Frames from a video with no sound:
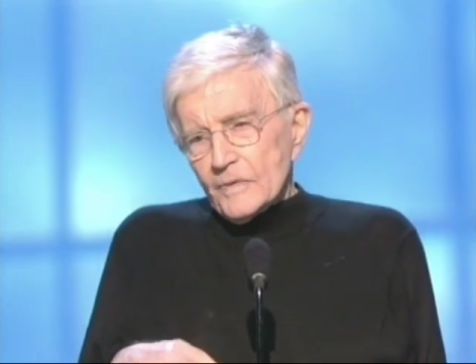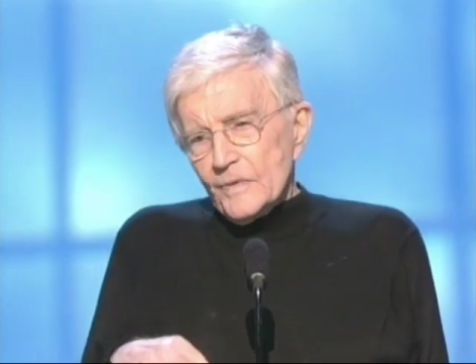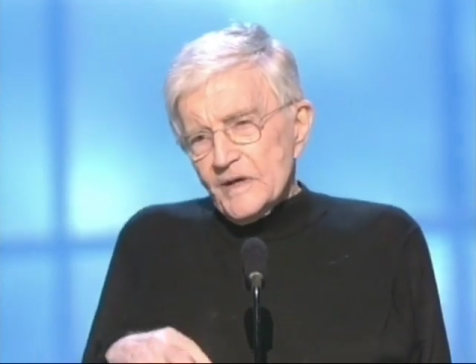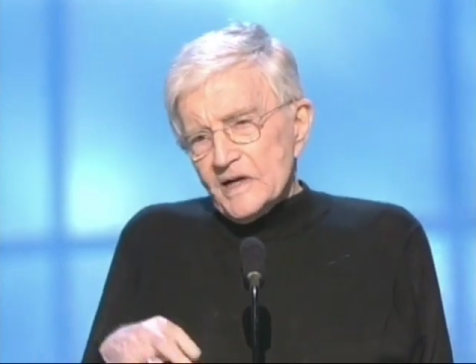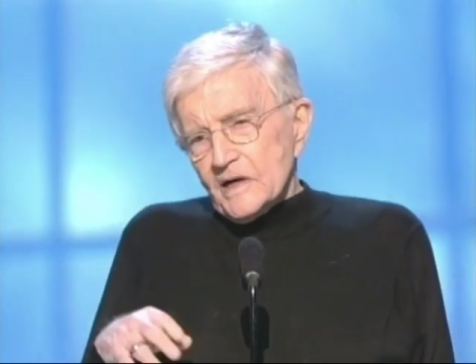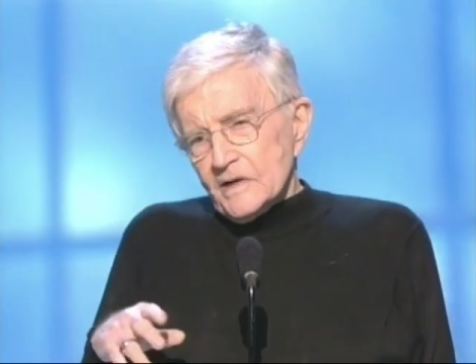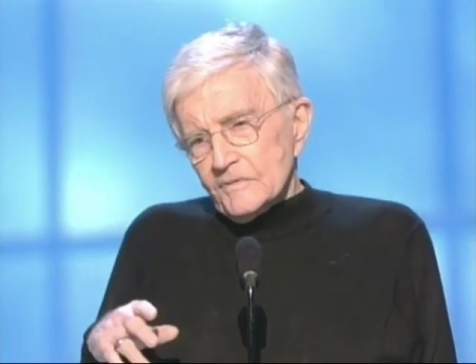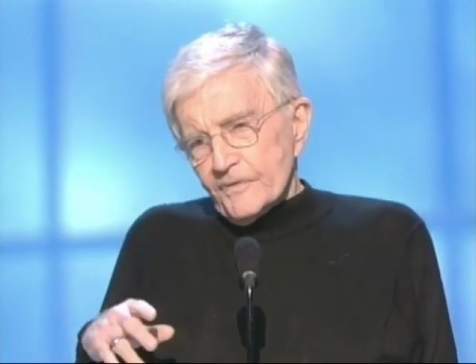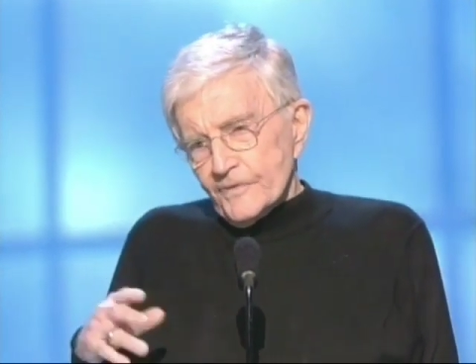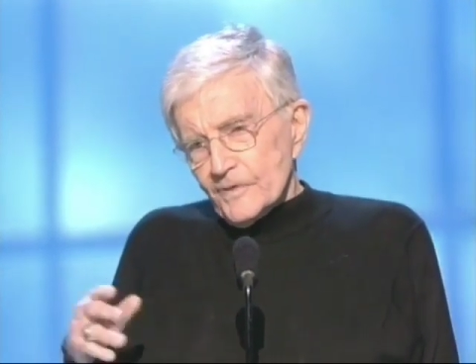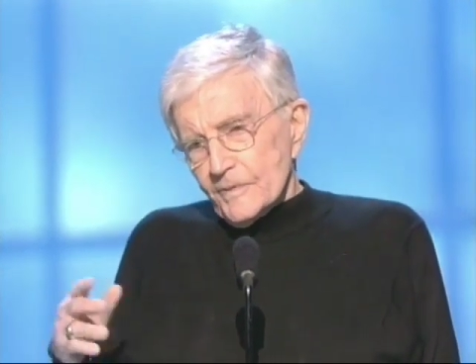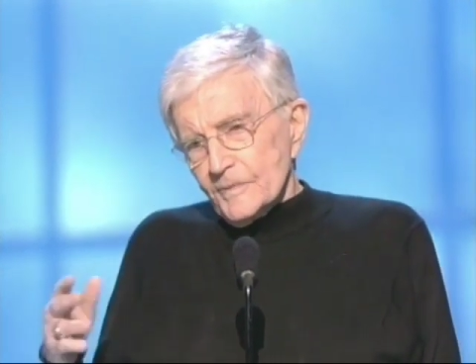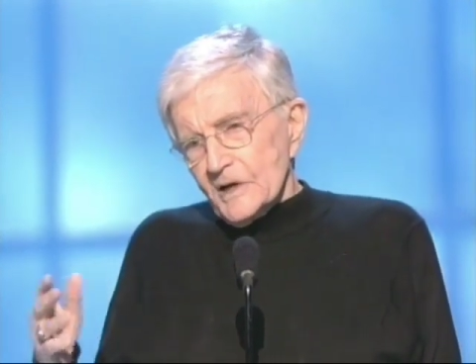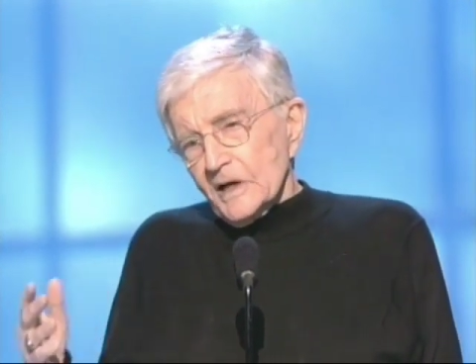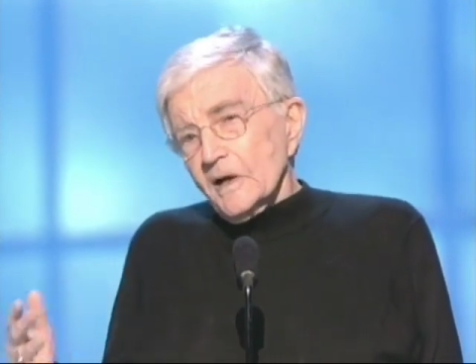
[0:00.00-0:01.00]
we
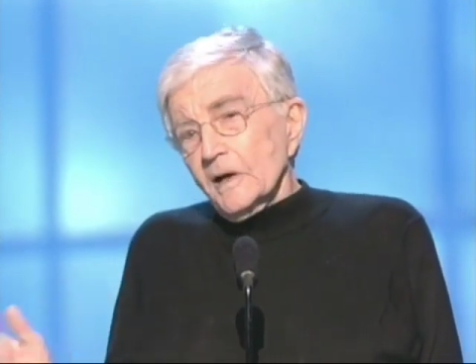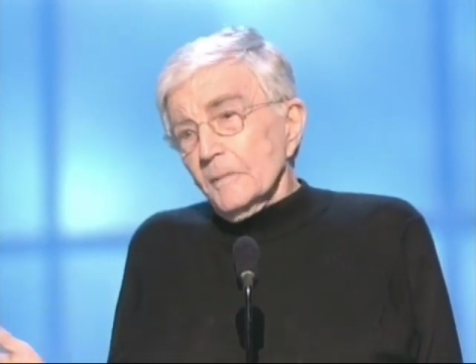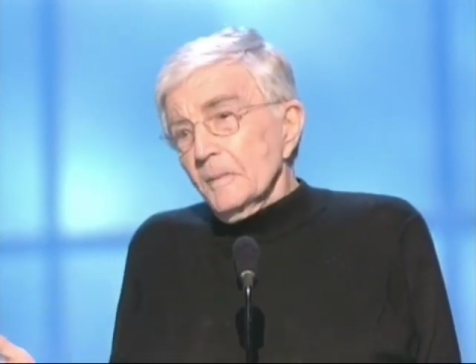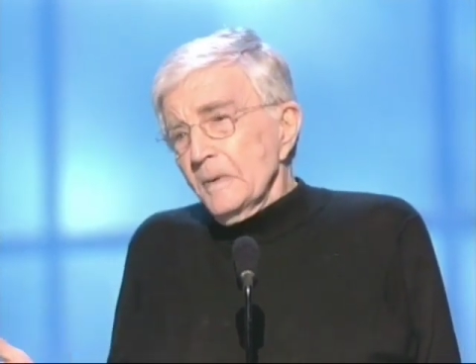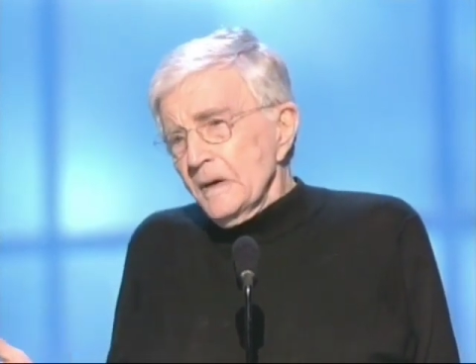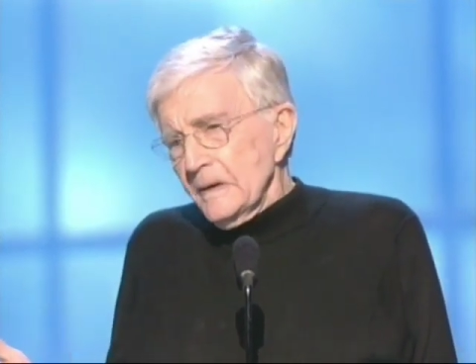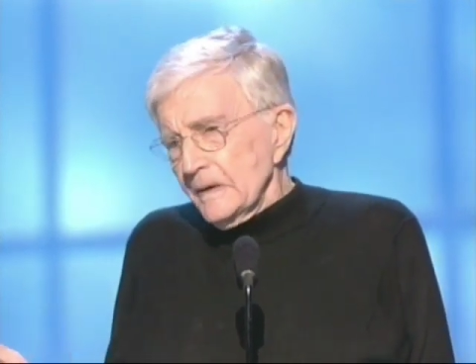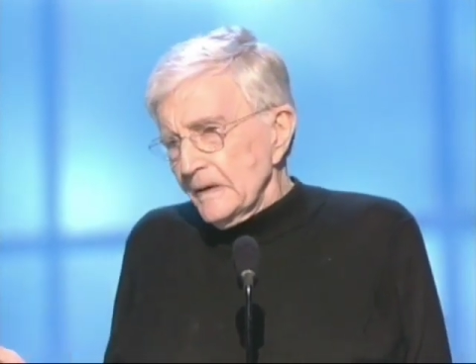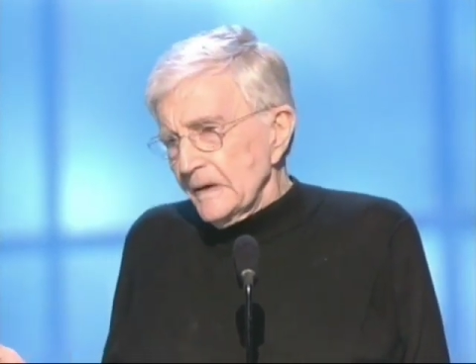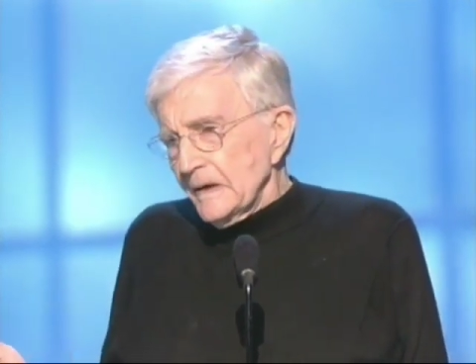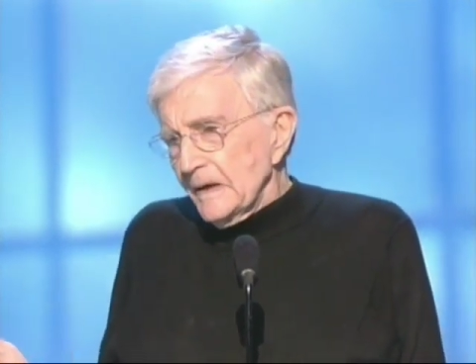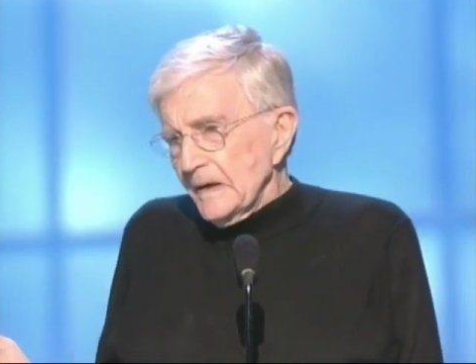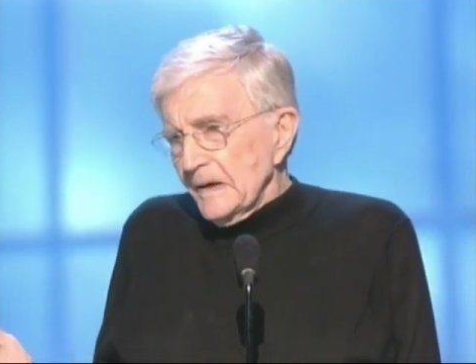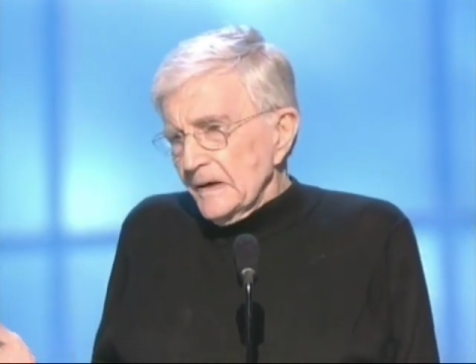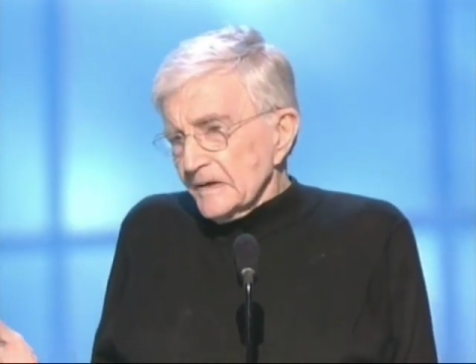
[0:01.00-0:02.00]
conform to him
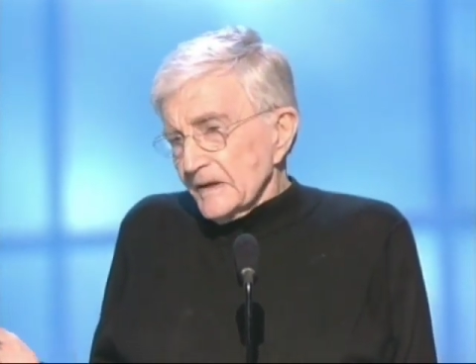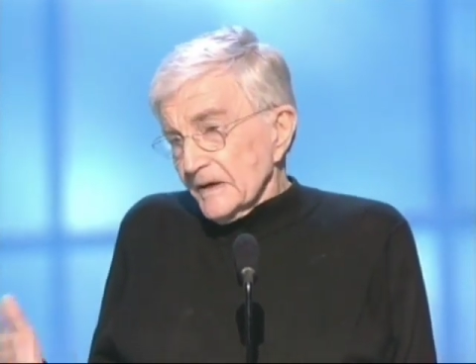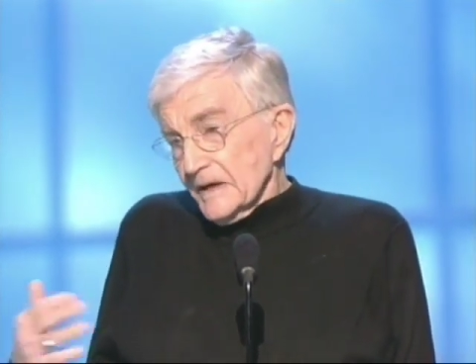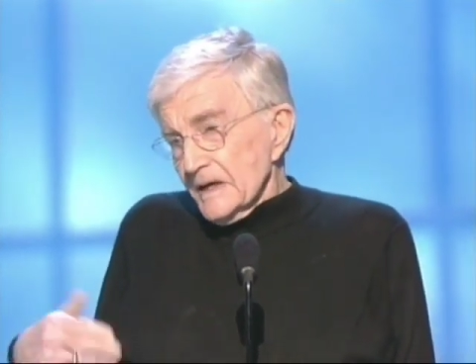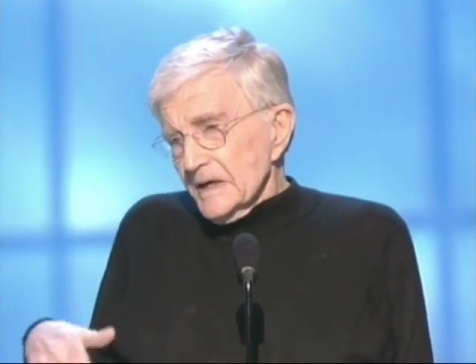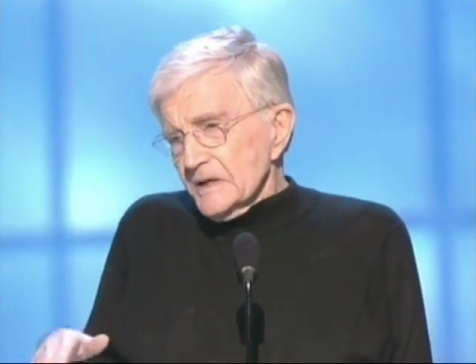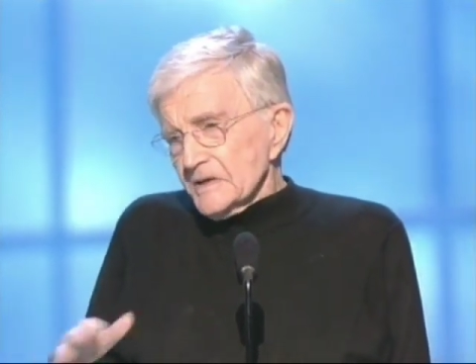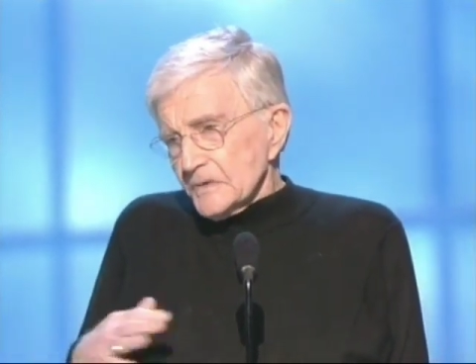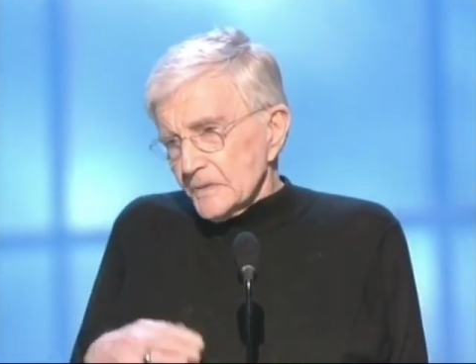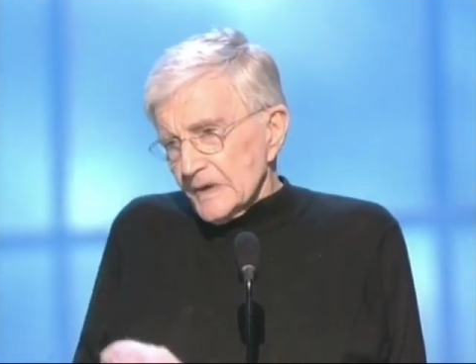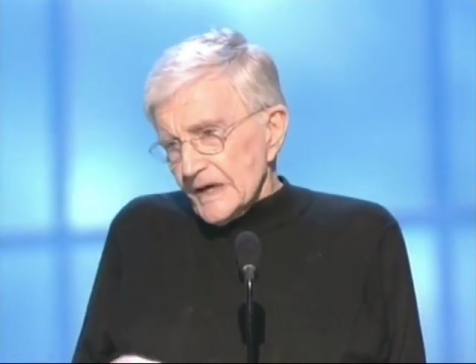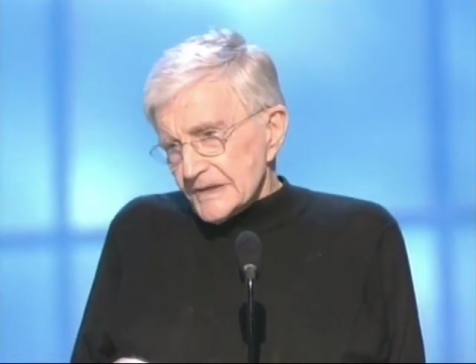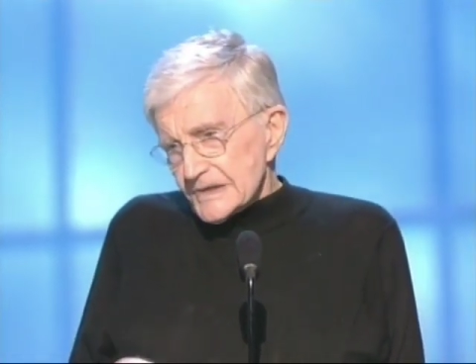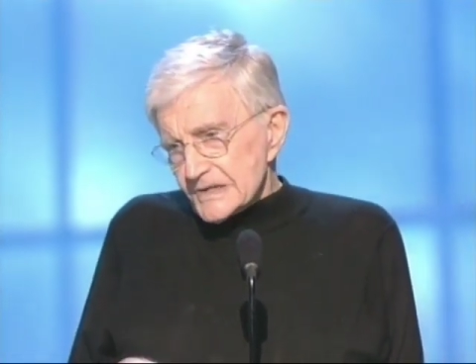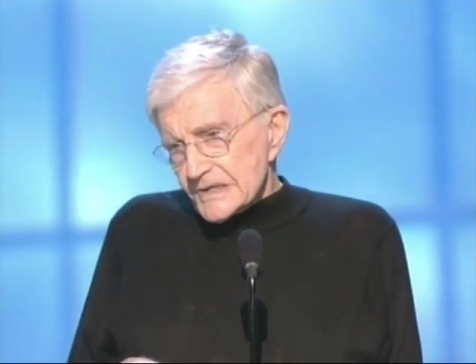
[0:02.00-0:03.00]
than he to
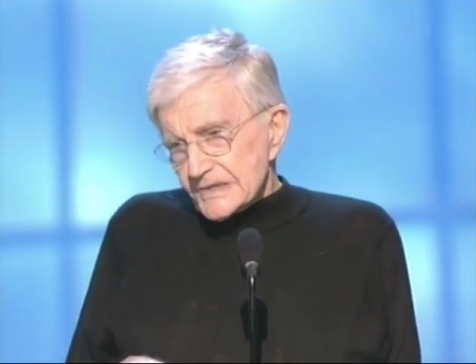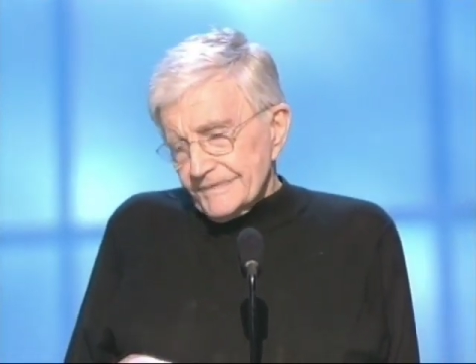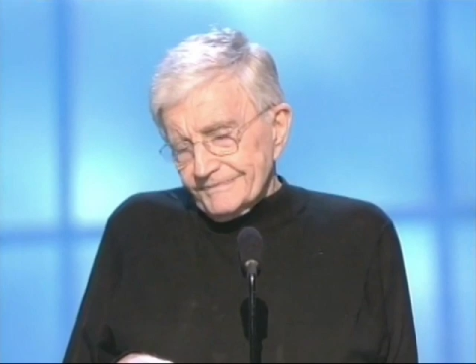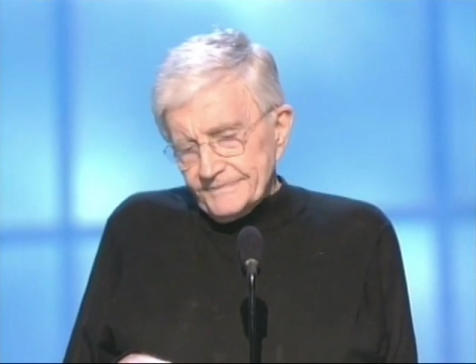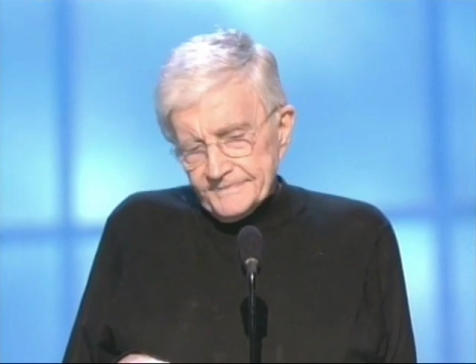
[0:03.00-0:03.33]
us.